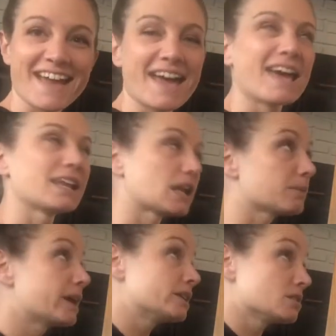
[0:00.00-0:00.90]
And then I'm
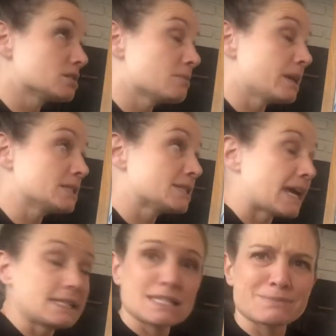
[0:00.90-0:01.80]
like, does it make
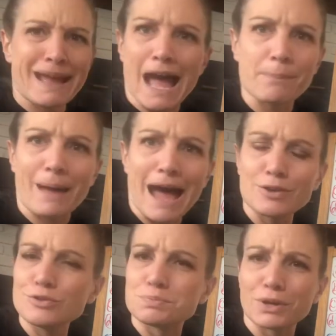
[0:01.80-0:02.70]
sense? Is my
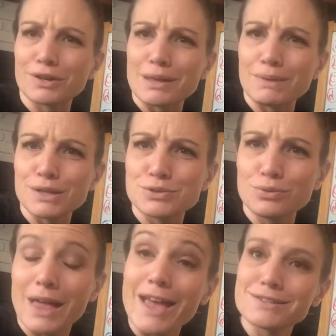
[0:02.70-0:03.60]
hypotenuse bigger than my 2
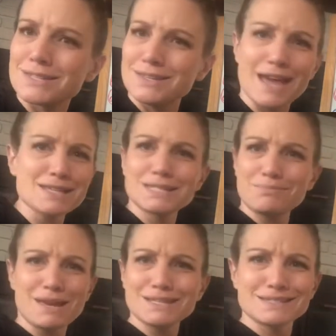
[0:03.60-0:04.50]
legs? Yes, it
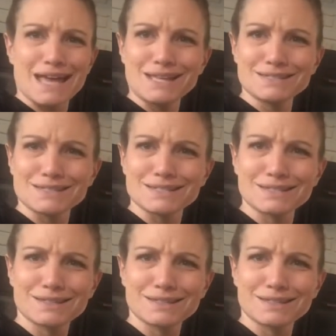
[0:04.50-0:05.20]
makes sense.